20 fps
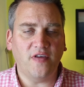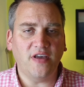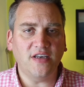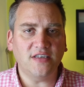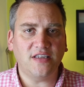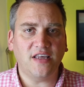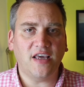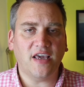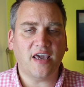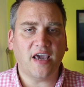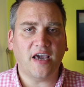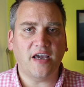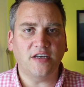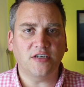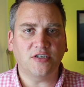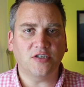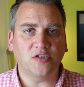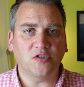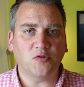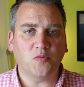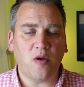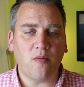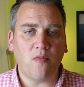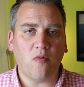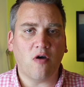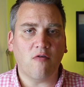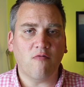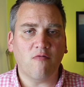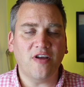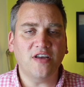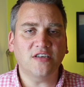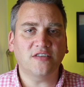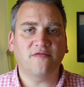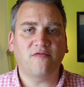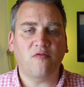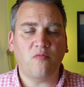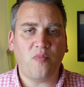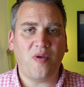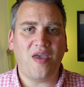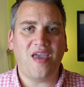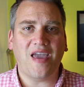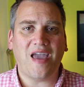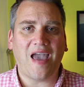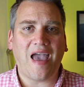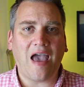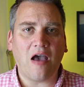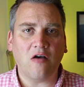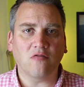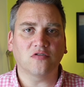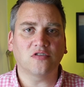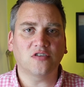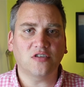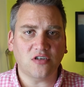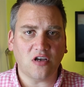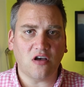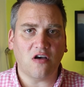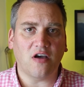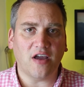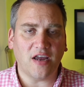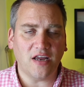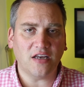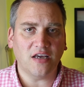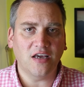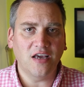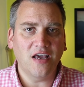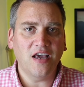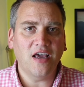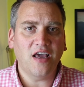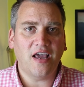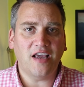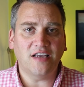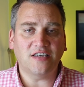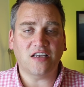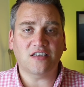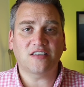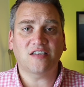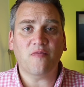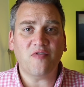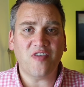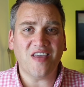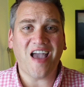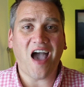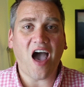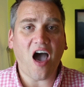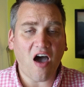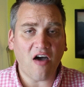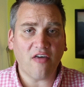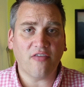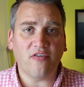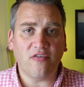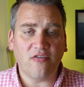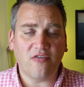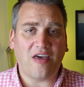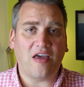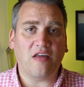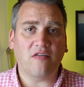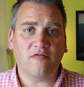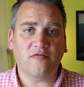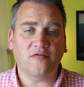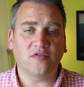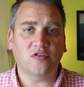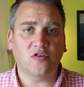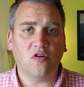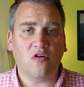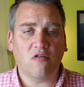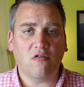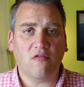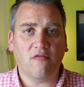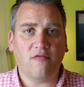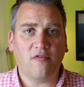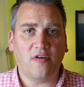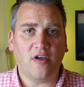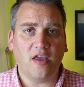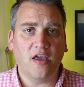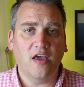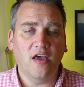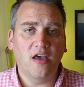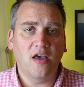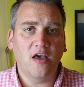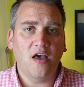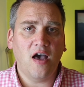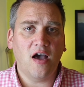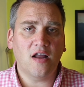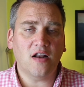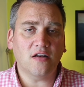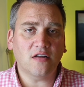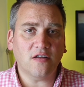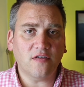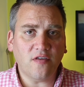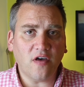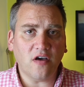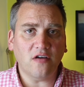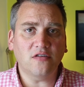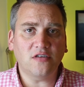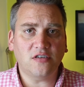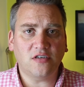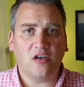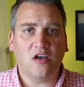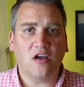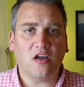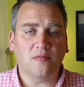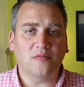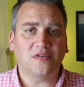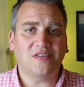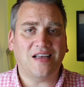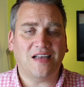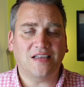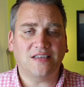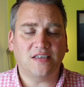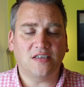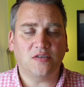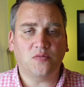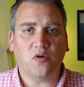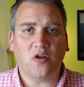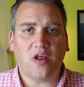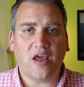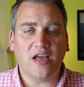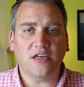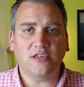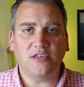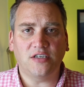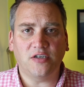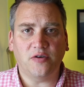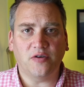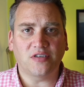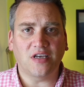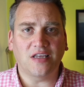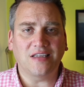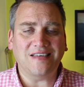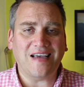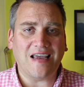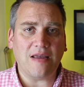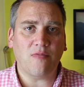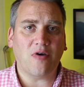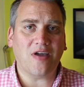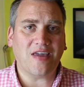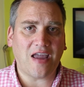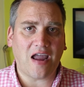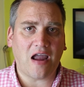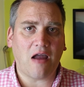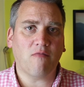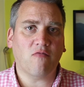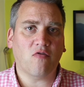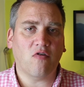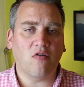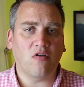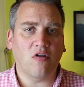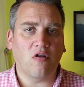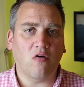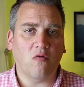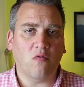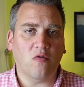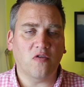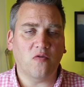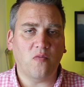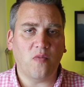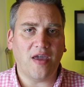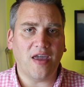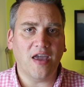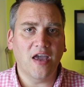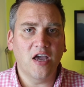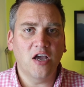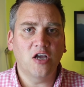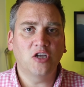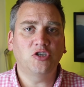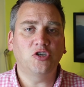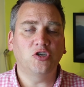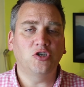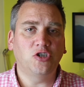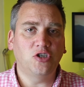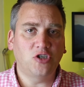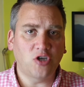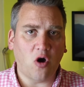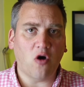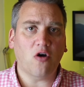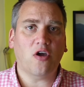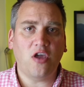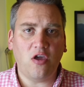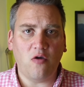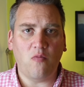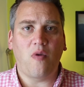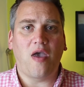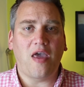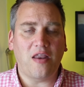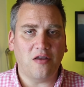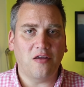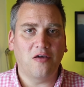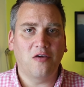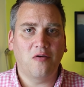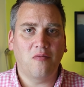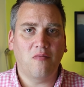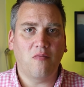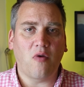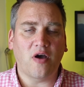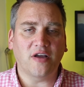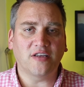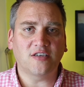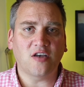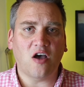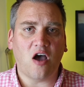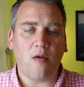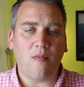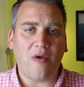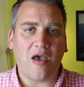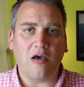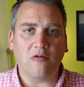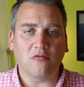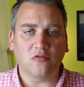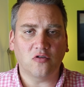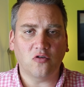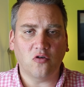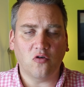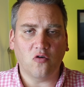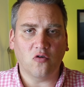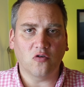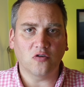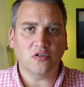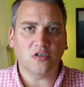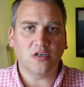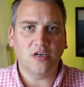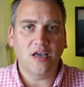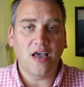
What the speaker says: these are the occasions when my reason for being outside is something other than photography. And under those circumstances, what I actually do is I take my camera along with me to document my time outdoors.